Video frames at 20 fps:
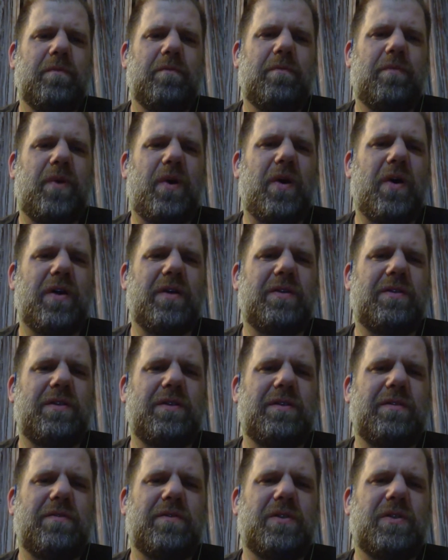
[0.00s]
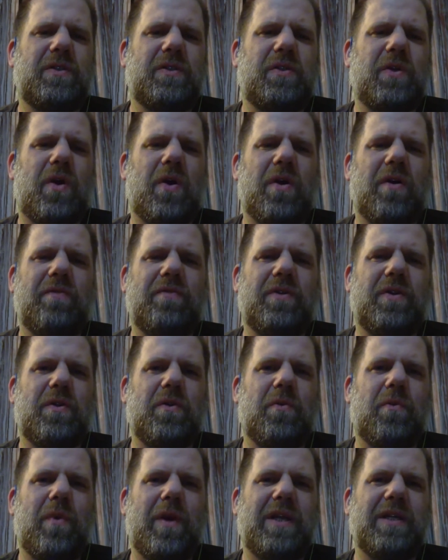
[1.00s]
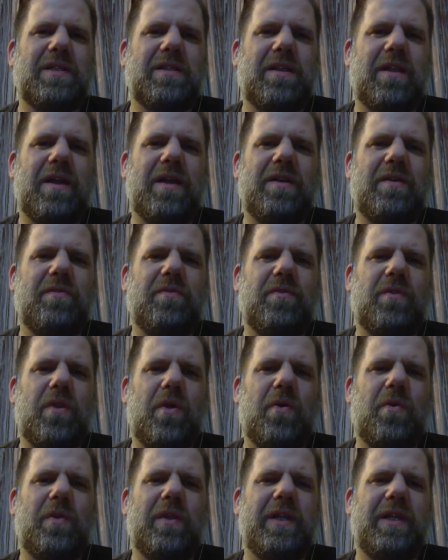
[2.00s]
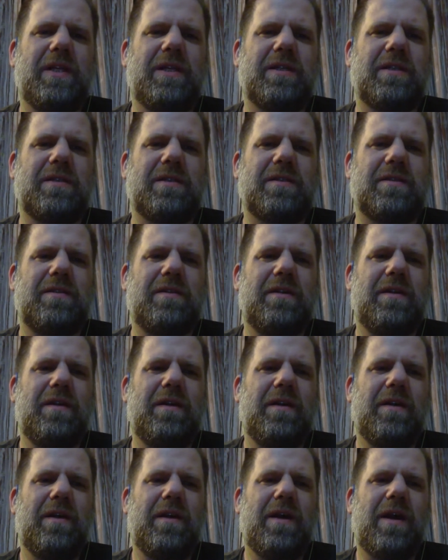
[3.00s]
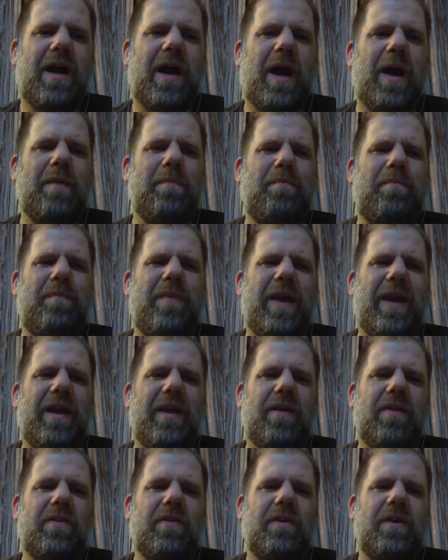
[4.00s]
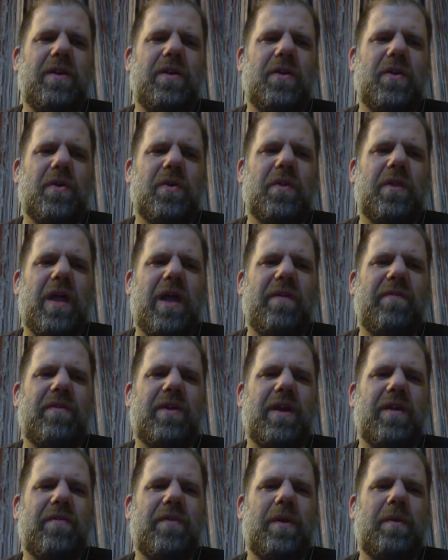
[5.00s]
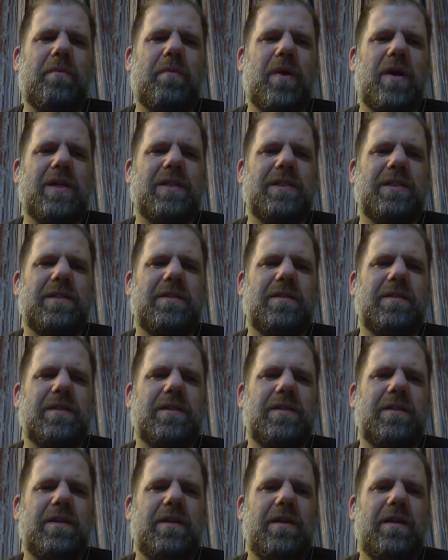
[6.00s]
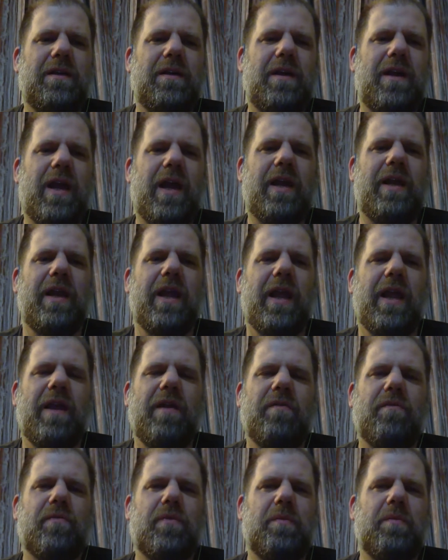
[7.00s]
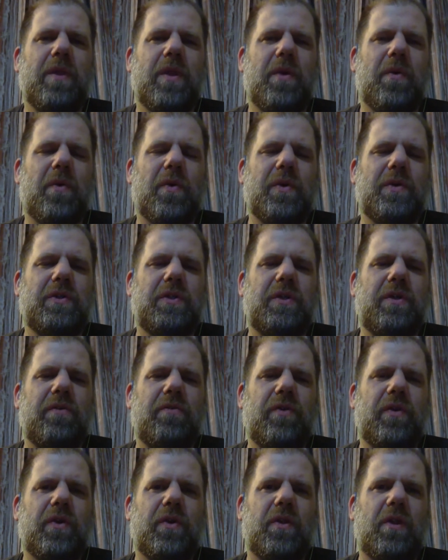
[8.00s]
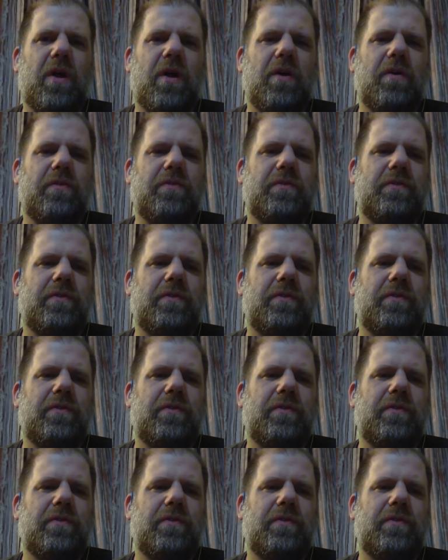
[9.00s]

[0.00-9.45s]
Parched and starved in a wasteland of loneliness, I bathed in your life-giving presence and ate from the orchard of your love.